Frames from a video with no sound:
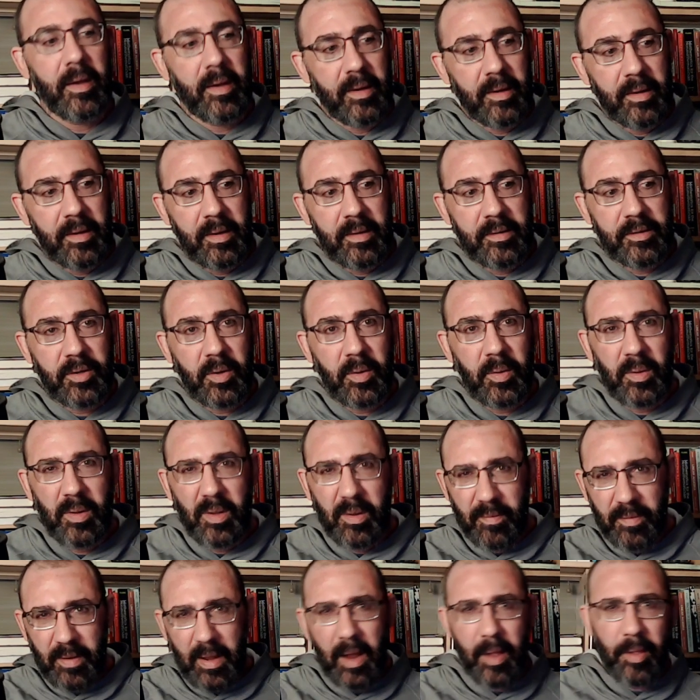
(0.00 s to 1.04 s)
So you've
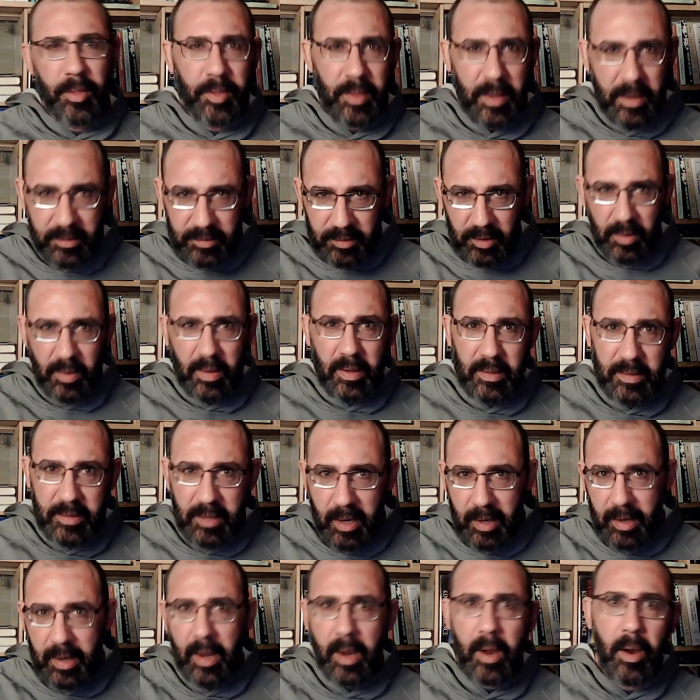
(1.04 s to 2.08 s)
got things that you can take
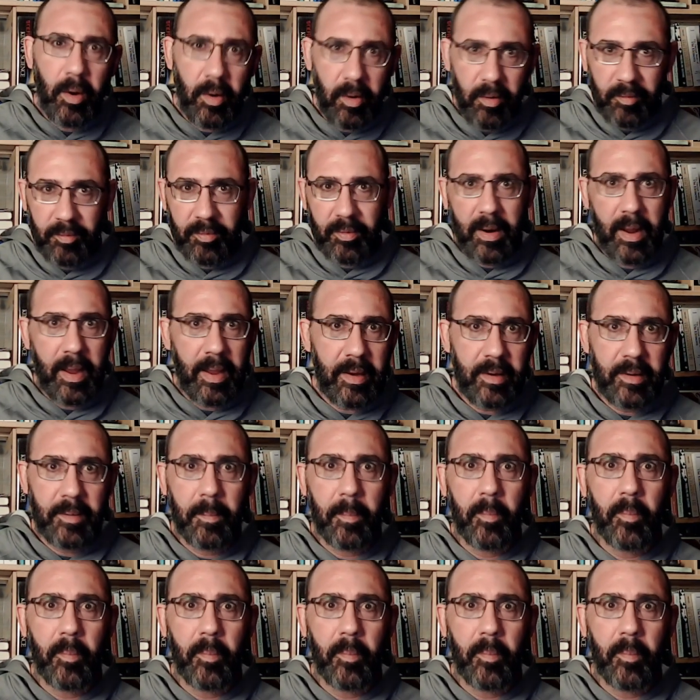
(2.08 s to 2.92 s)
care of, right?